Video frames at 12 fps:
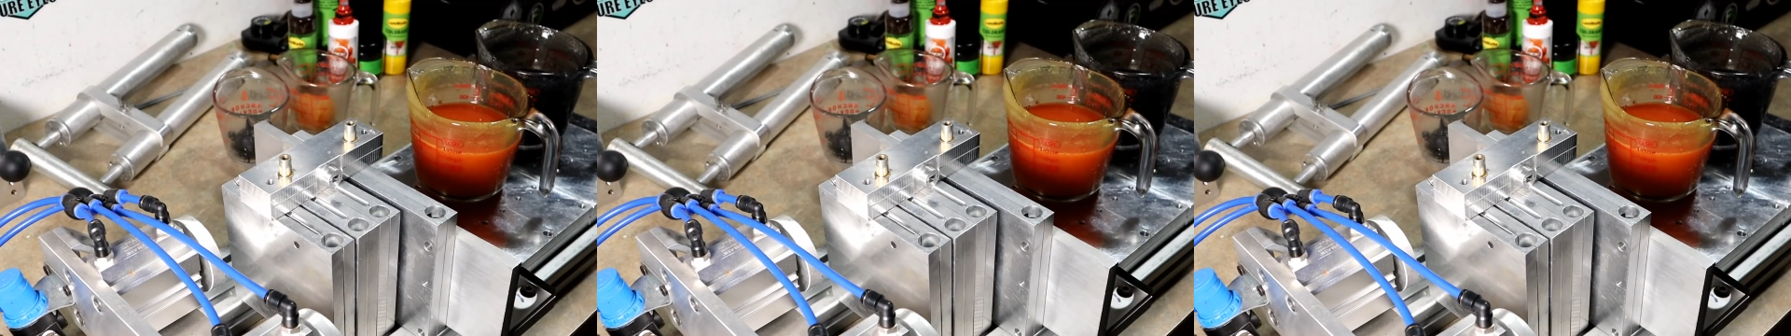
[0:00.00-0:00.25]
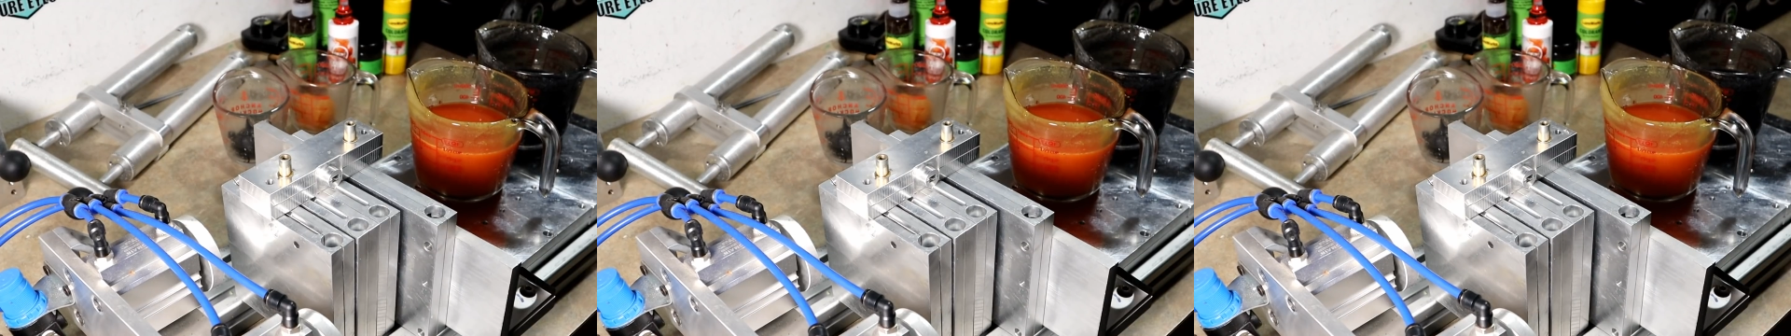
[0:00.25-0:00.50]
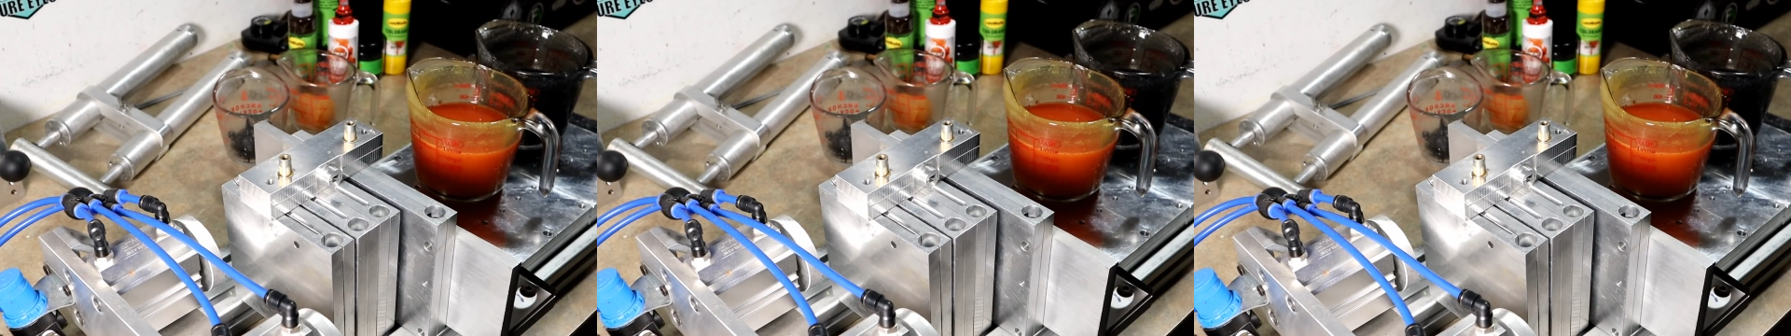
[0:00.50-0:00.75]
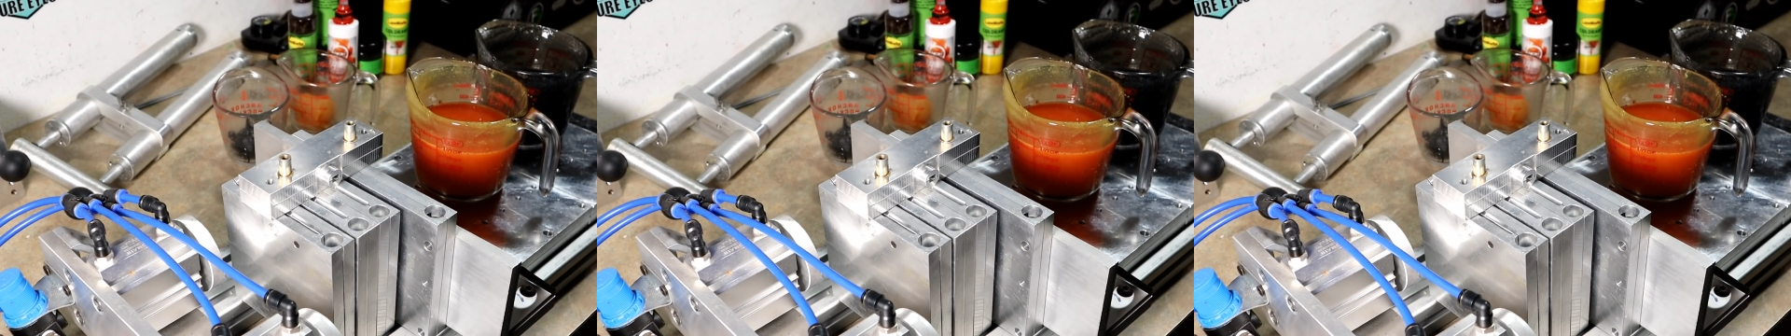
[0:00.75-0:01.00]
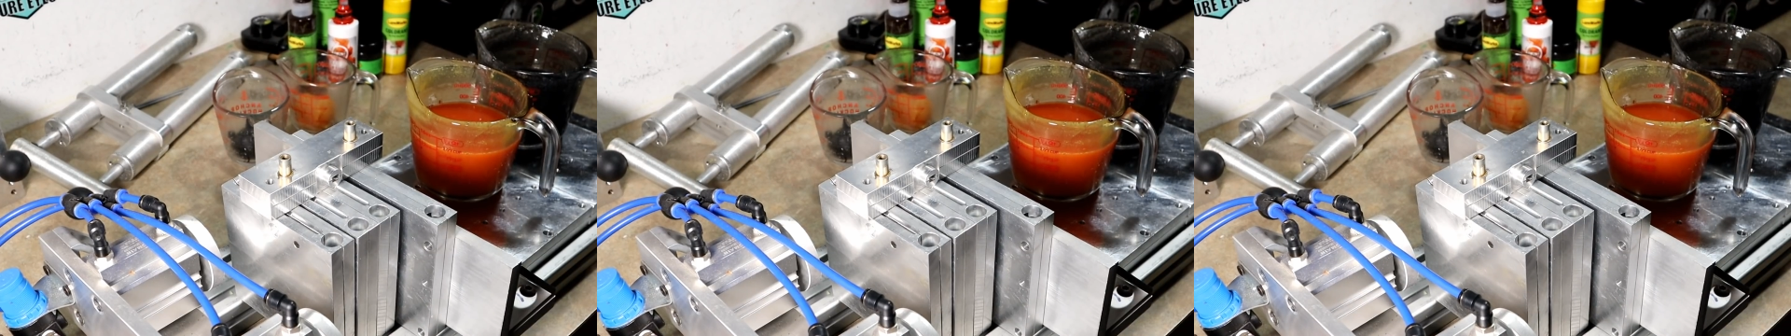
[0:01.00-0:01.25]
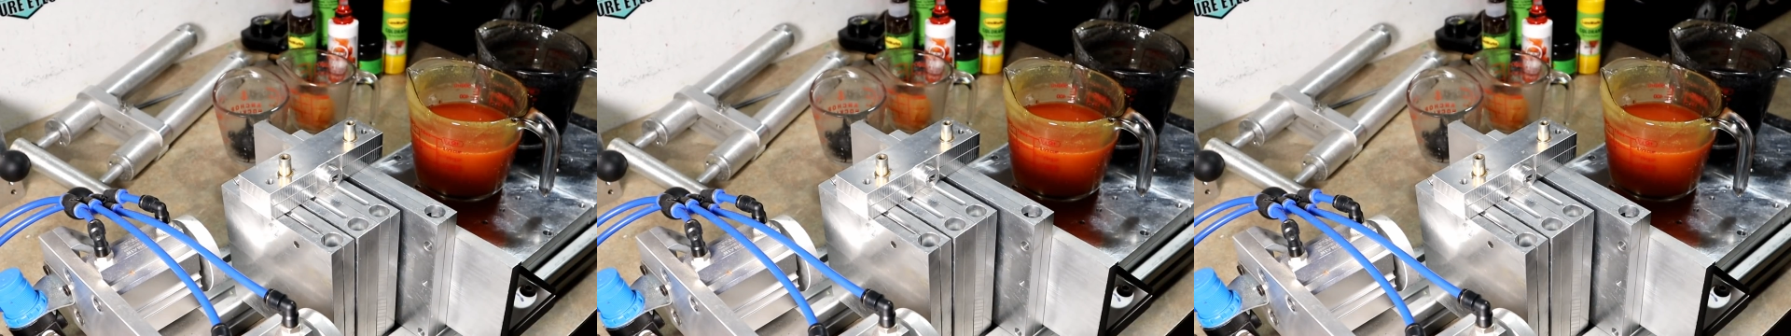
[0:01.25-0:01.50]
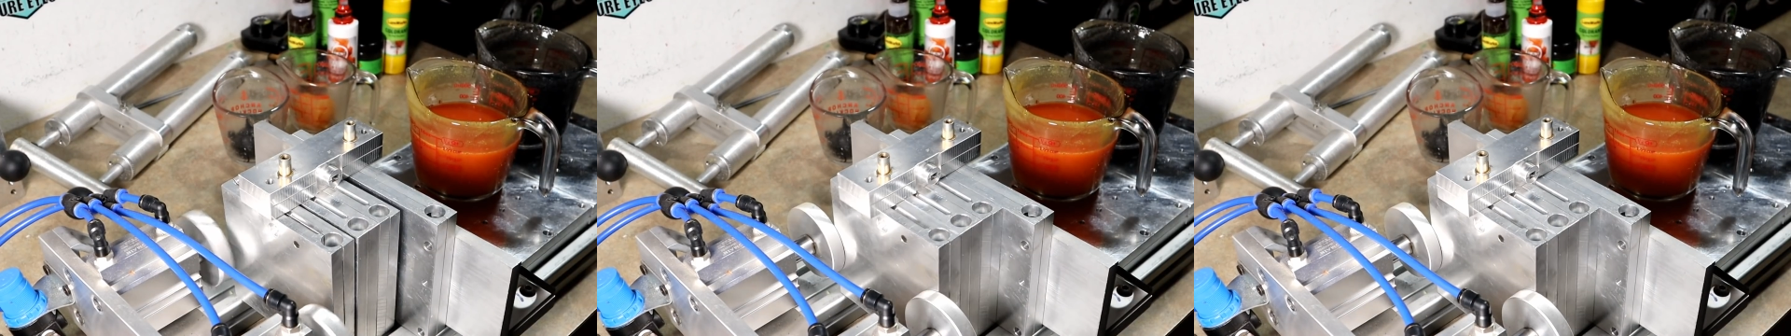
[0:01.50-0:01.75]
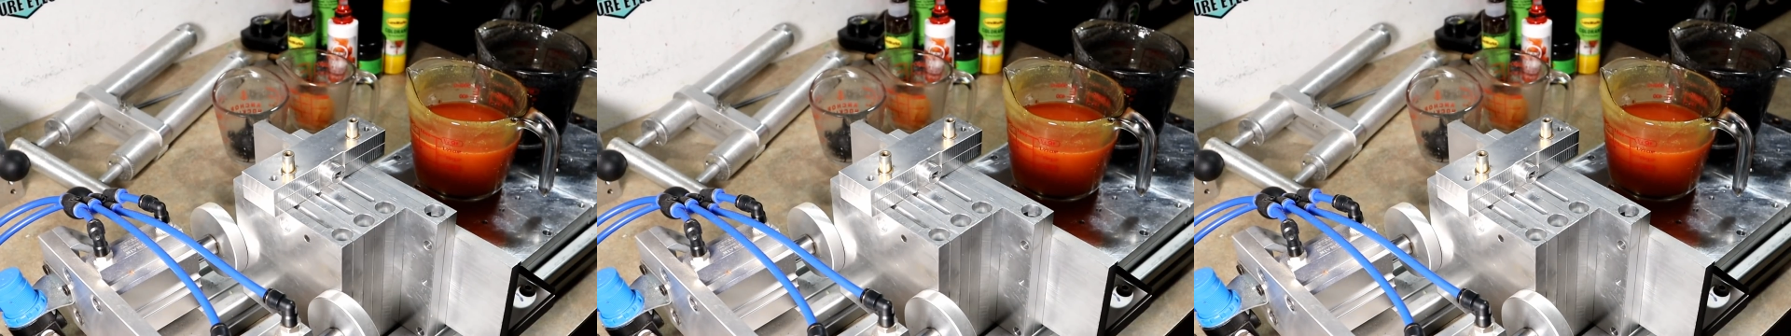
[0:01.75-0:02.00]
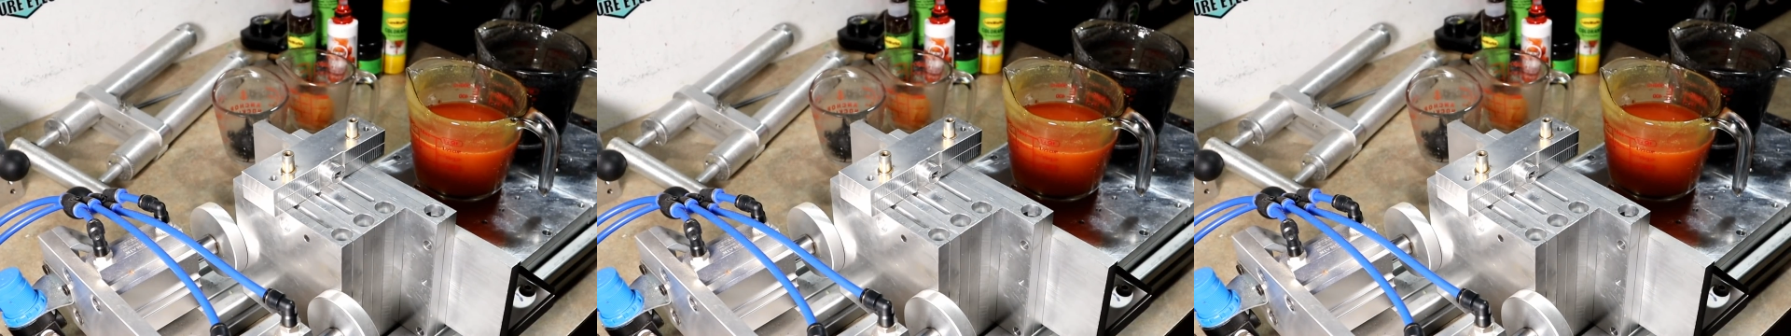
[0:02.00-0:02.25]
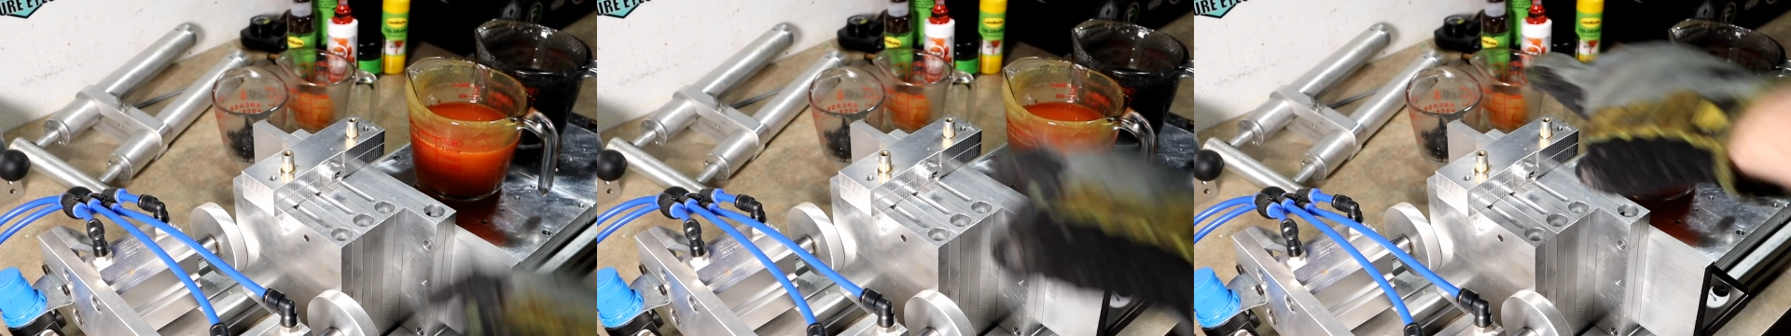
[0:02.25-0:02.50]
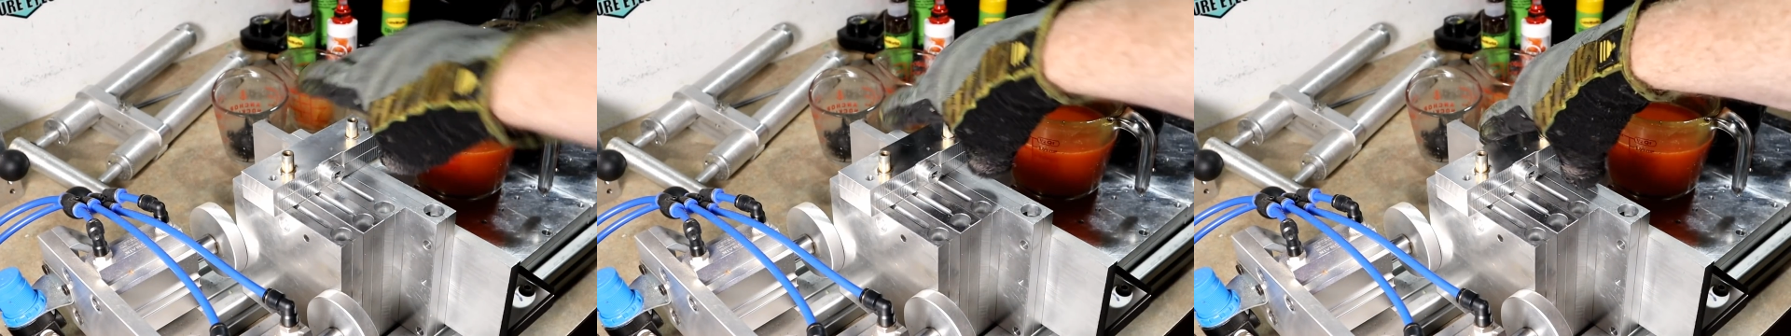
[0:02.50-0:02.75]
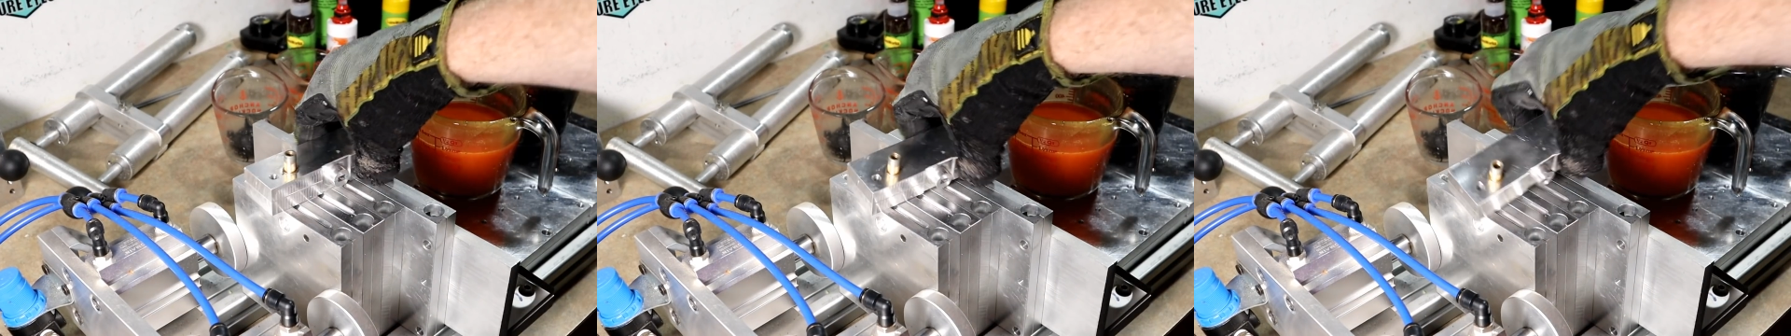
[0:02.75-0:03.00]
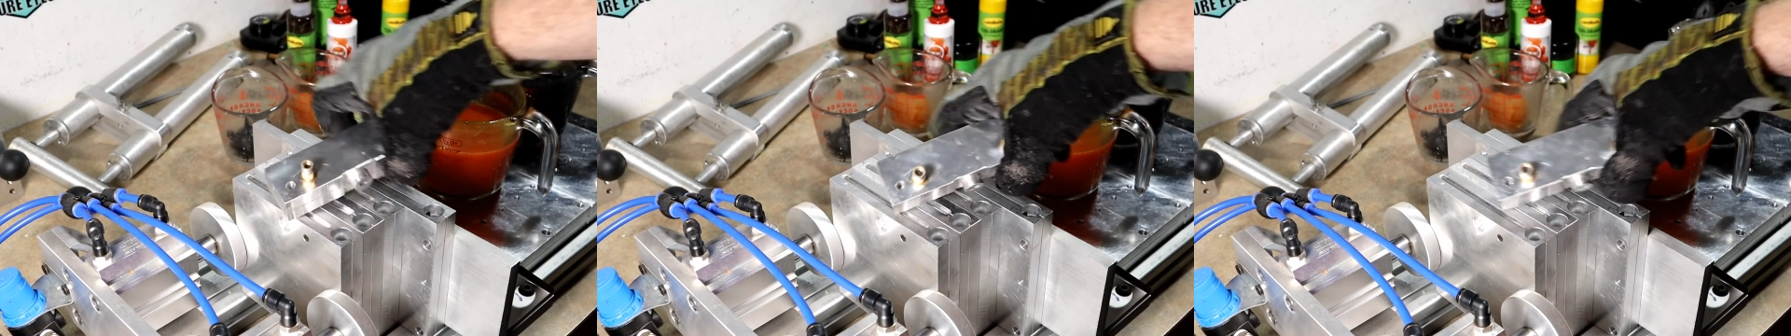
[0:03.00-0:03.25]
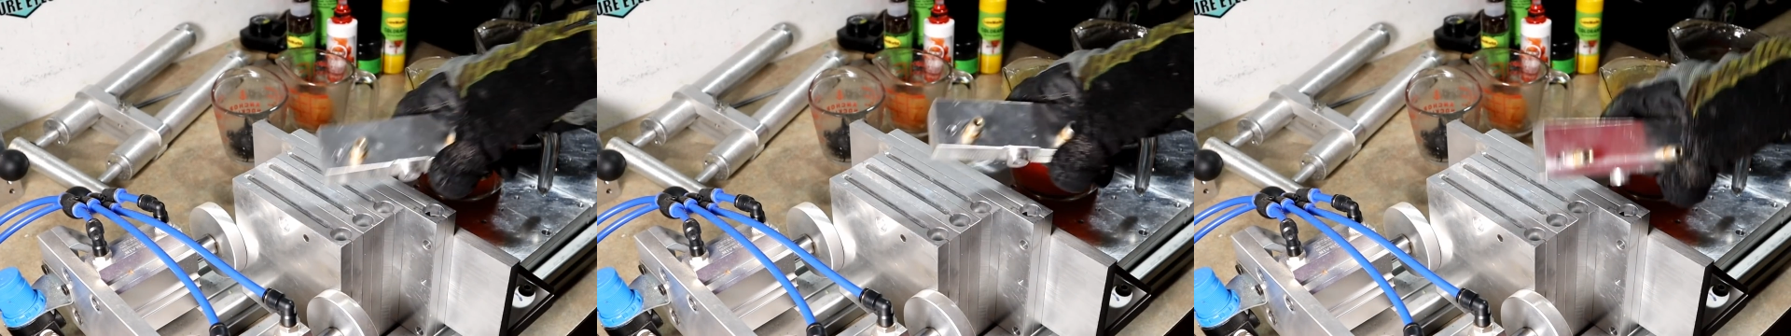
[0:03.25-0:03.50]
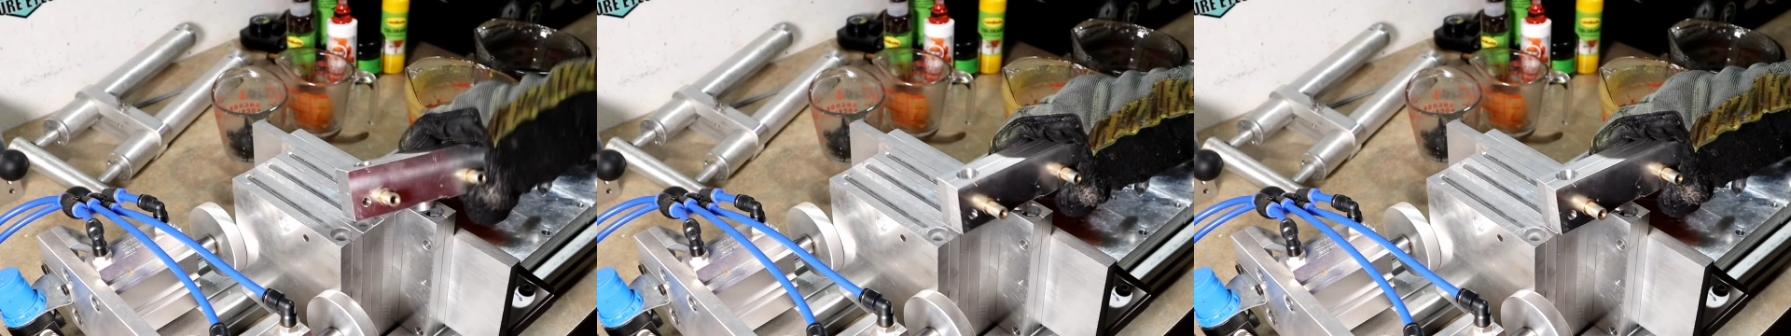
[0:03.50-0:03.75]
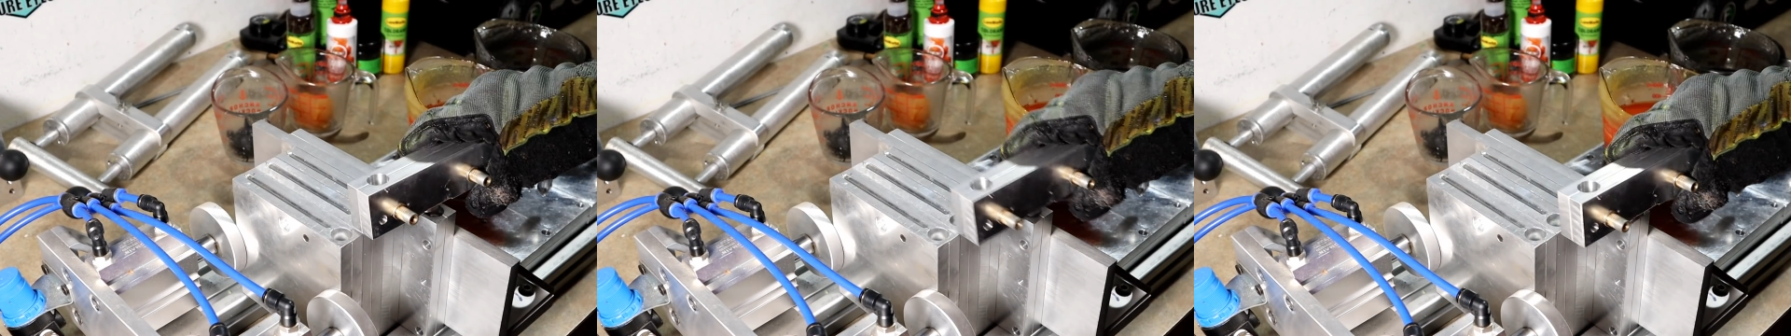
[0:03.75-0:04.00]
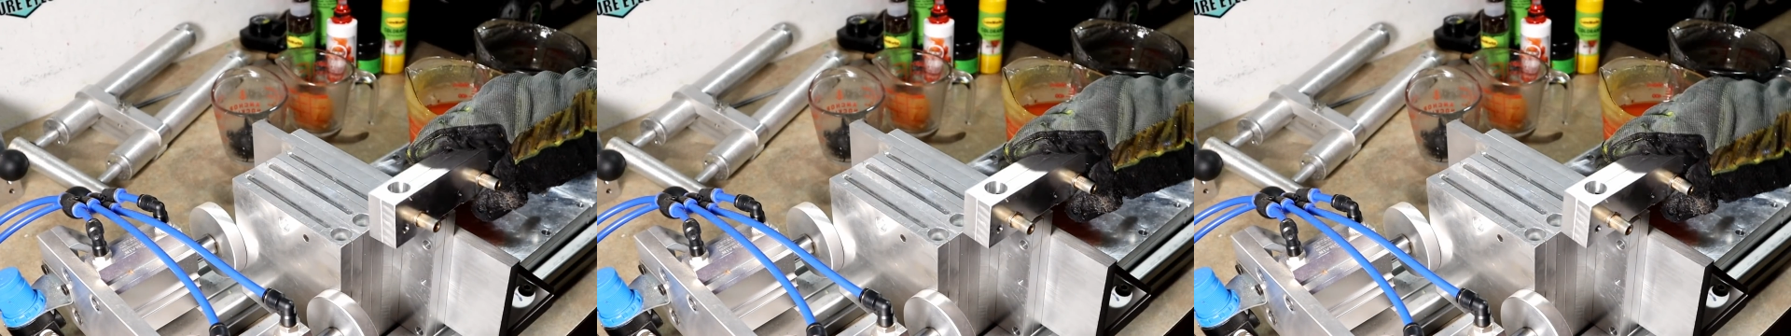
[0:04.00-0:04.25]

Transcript: [unreadable: no face in view]